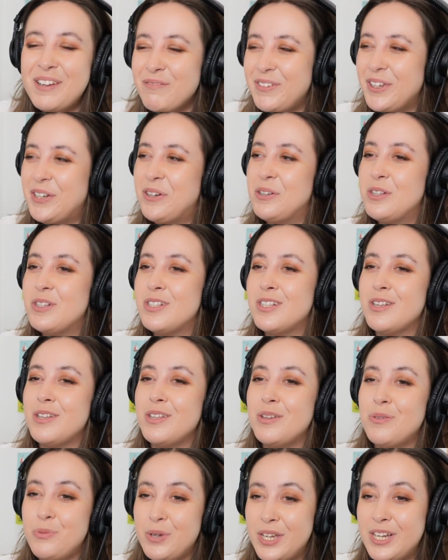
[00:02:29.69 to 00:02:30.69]
Because
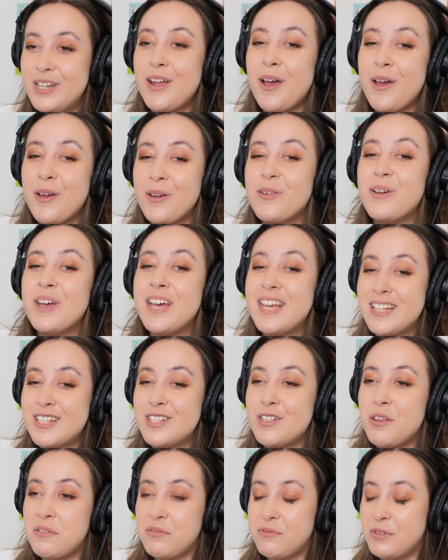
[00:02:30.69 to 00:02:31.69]
we know it's
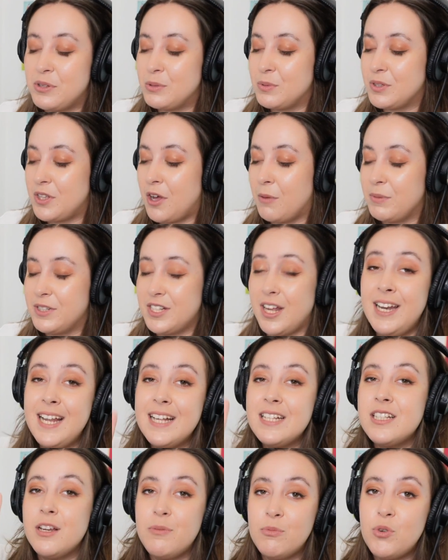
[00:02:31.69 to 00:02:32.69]
so filled with harmonies.
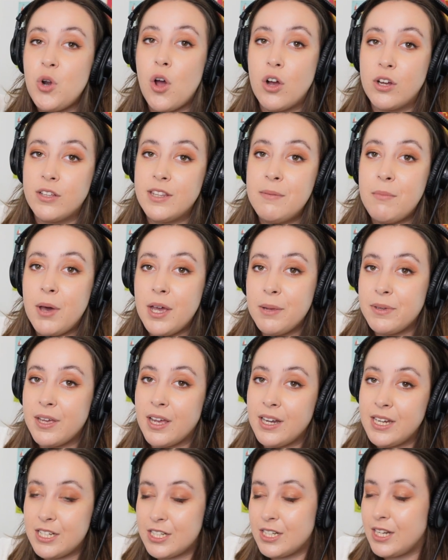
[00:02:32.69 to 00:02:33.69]
Unless I'm wrong, there might be,
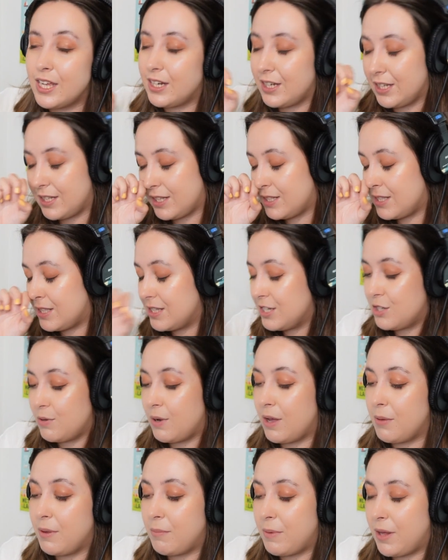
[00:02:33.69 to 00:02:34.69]
I need to like listen to
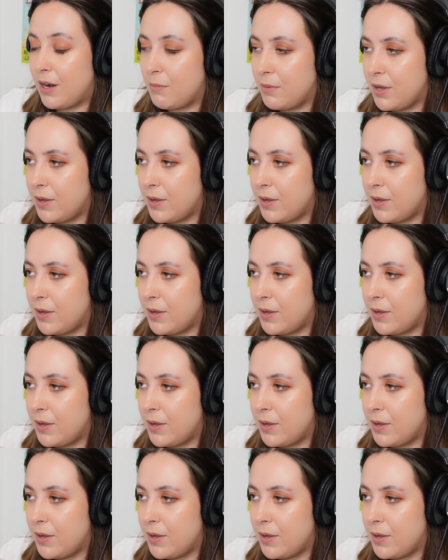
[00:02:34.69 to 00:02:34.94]
it a bit better,